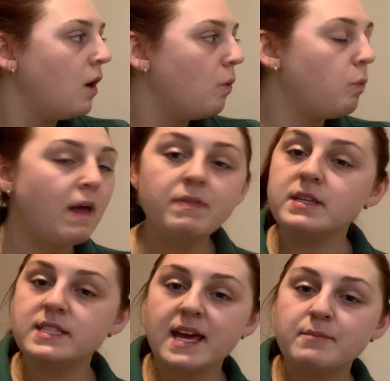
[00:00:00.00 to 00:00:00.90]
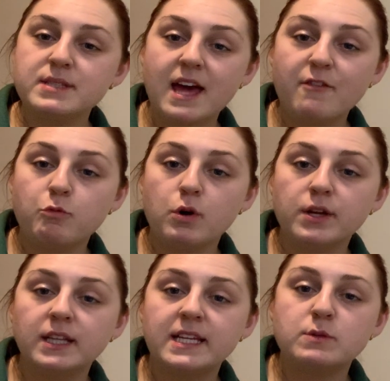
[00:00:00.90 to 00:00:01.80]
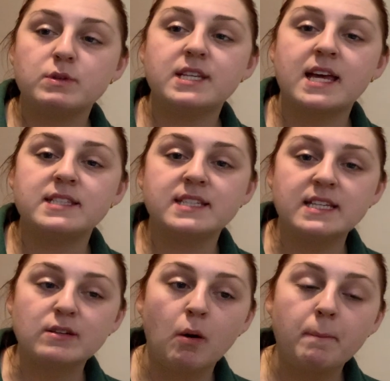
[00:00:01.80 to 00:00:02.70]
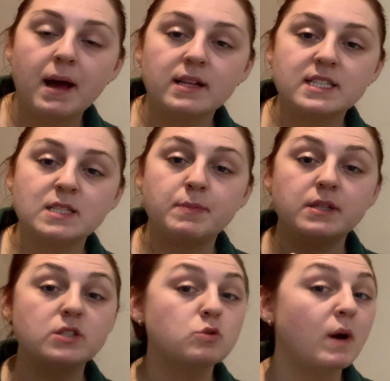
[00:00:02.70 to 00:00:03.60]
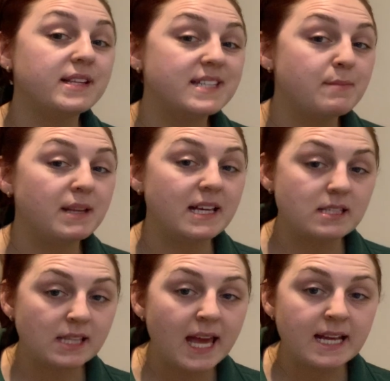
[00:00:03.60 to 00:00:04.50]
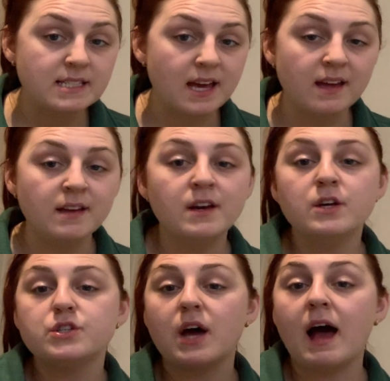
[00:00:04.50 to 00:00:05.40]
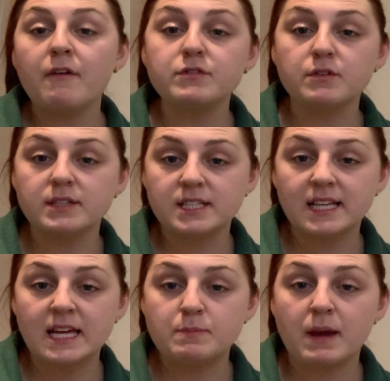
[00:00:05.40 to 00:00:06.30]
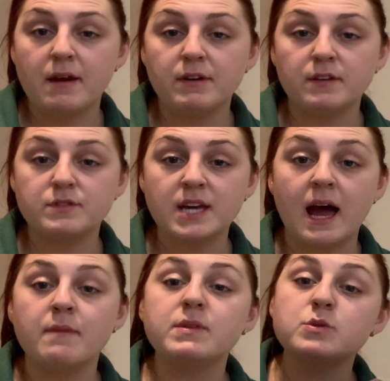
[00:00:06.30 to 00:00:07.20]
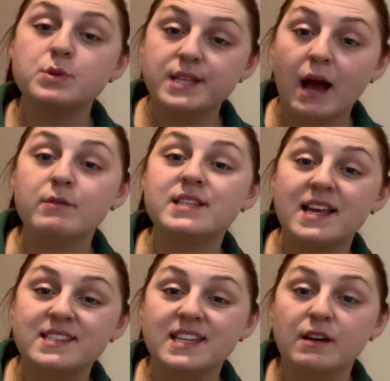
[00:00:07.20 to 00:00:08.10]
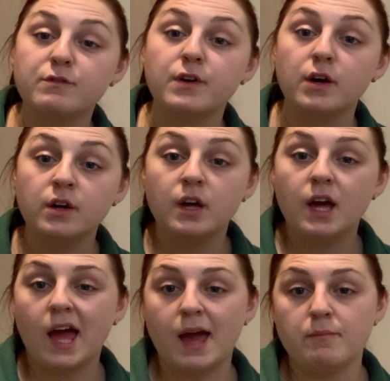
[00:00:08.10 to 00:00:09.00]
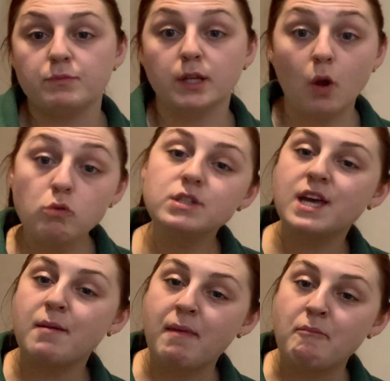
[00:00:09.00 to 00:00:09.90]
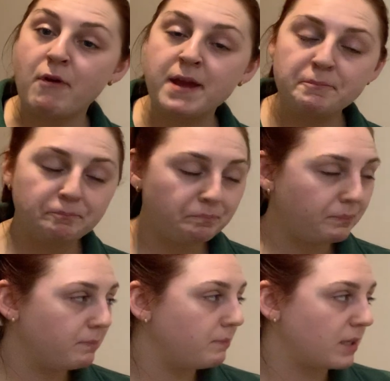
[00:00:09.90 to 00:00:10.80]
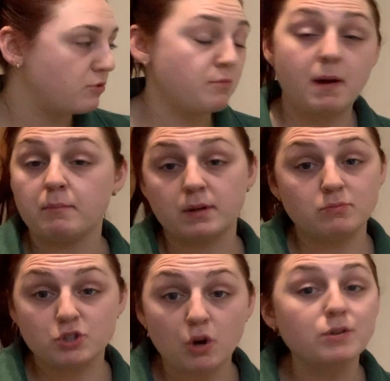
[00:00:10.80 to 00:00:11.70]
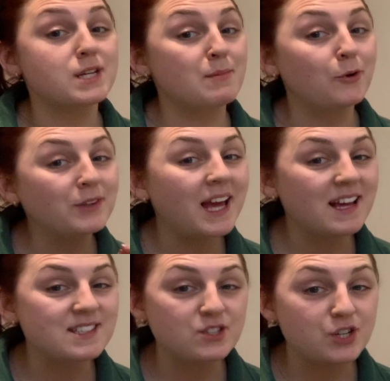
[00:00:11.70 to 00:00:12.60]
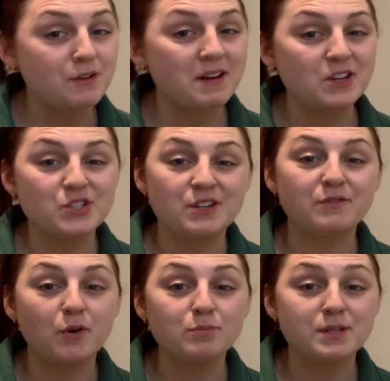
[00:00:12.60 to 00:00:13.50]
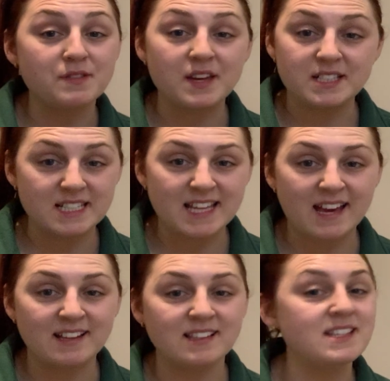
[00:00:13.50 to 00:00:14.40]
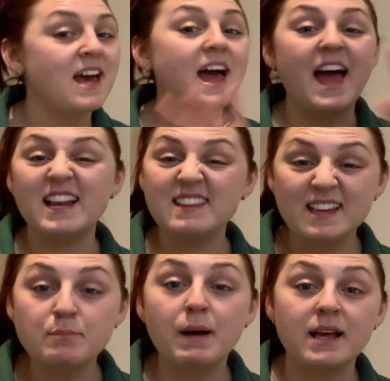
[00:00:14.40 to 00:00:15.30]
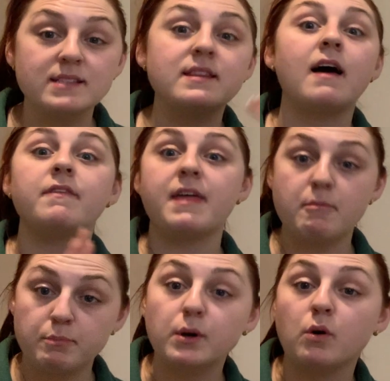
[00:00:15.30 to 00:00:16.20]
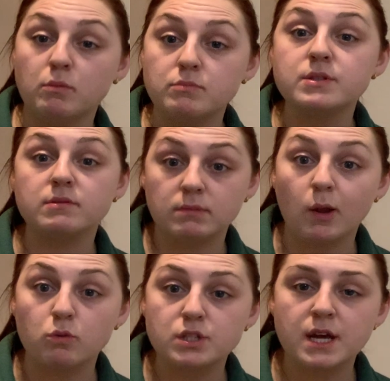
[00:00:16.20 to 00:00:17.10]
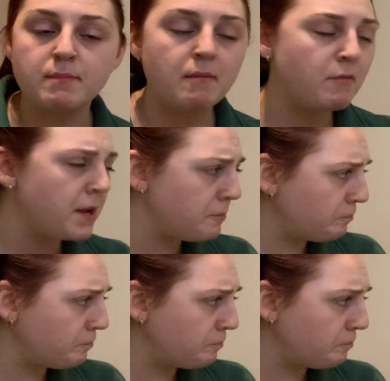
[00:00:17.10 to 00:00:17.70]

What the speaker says: When the same set of word lists were tested on participants 20 minutes later, so after a delayed period of time, this was now testing for the long-term memory, because remember, short-term only has a duration of up to 30 seconds. Anything past that then becomes long-term memory.